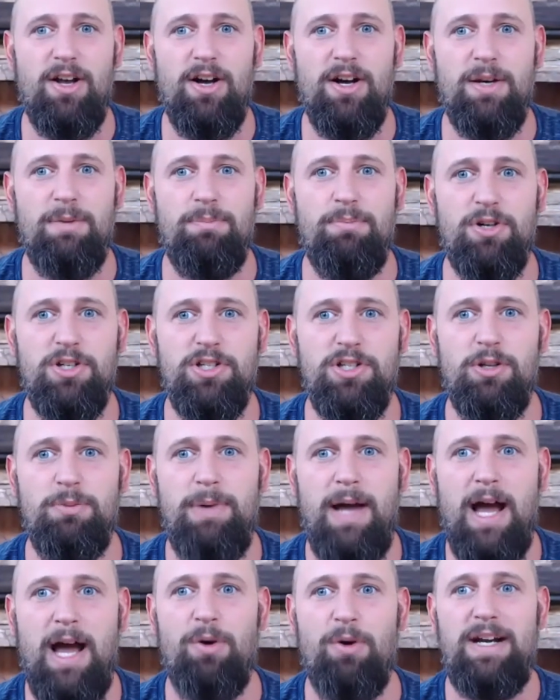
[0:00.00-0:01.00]
on personal
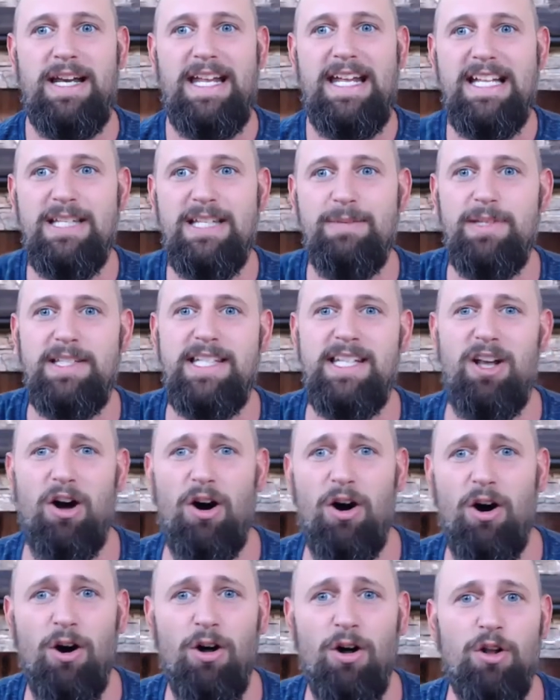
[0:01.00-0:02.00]
power and intimacy
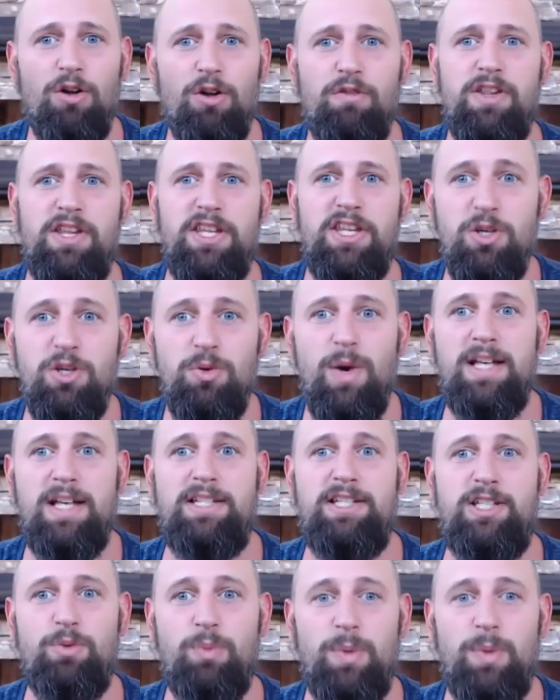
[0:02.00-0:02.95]
all over the US,